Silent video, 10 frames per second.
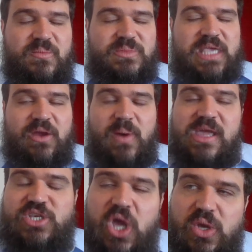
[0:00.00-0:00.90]

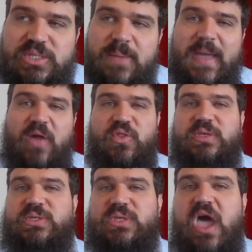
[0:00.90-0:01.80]
Zechariah talks about
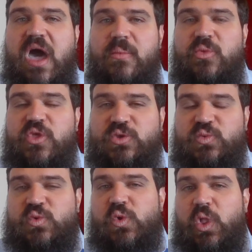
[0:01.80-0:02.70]
this
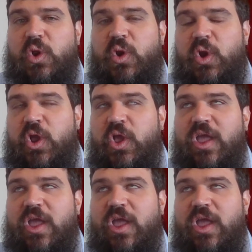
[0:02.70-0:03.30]
ruler